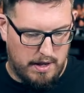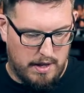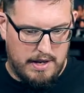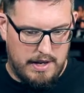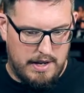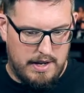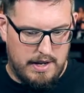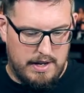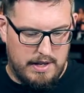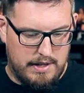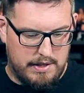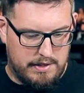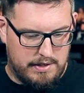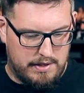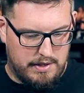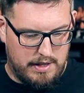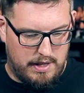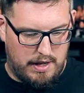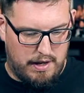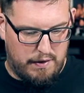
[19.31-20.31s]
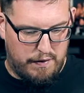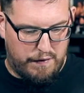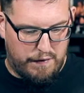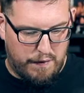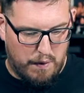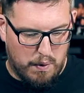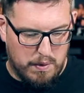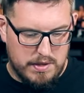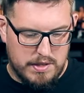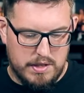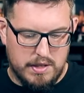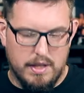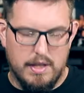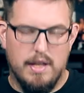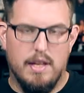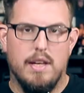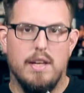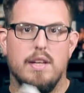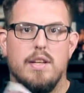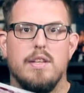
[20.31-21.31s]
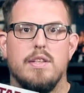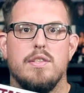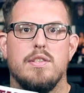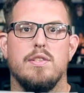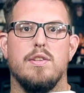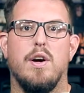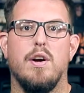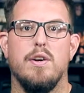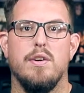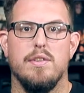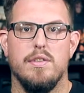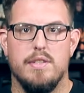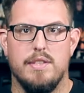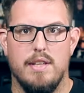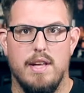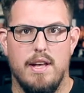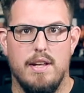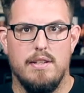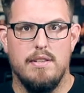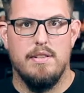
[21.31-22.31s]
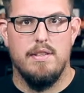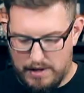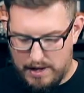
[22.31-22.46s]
And it is the Force Link starter set.